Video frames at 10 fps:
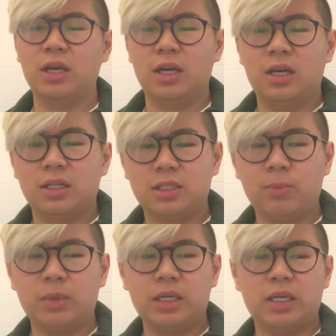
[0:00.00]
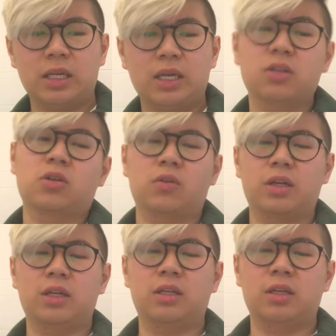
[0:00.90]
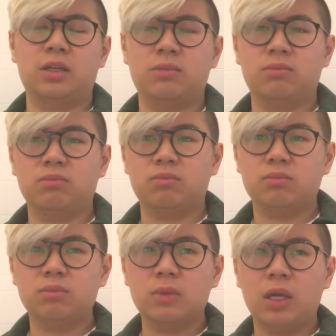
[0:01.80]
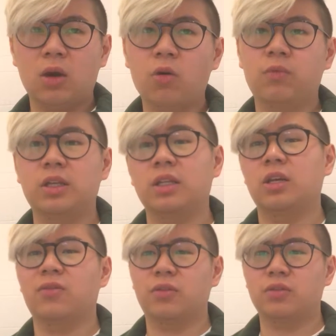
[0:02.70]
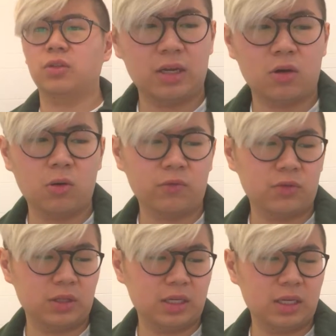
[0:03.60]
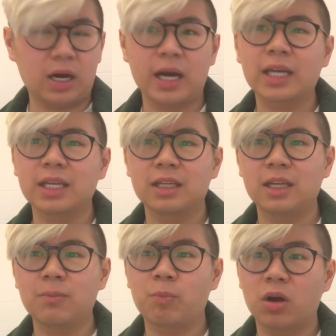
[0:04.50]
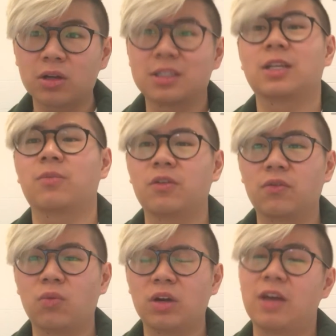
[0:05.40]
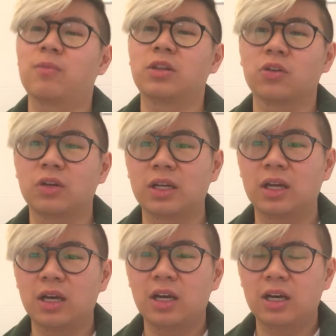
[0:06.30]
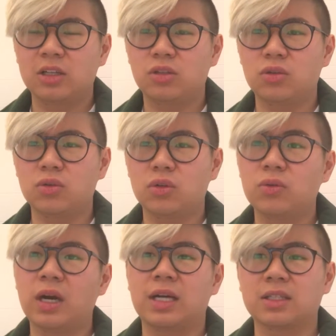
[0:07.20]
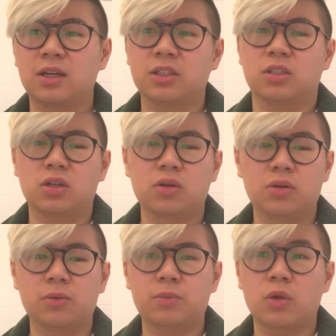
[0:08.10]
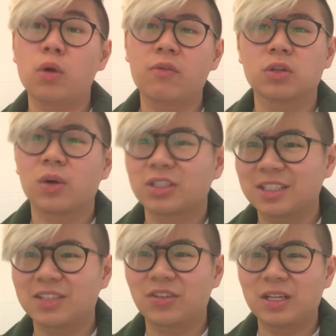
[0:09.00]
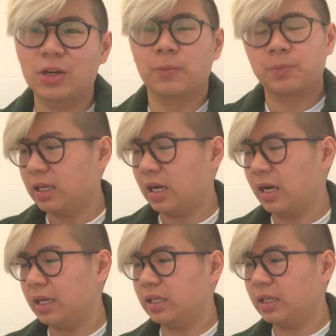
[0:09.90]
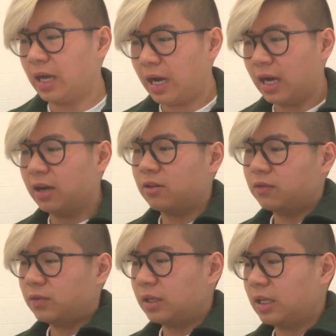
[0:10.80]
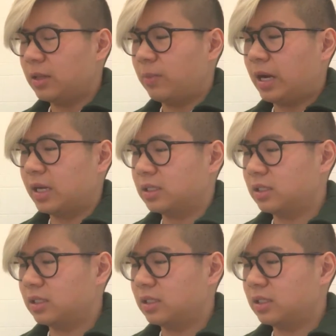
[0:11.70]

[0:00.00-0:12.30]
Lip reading: somebody in Korean, hopefully in the near future. And hopefully I can impart some of what I've been learning to you guys also, whoever is watching this video. I have in the past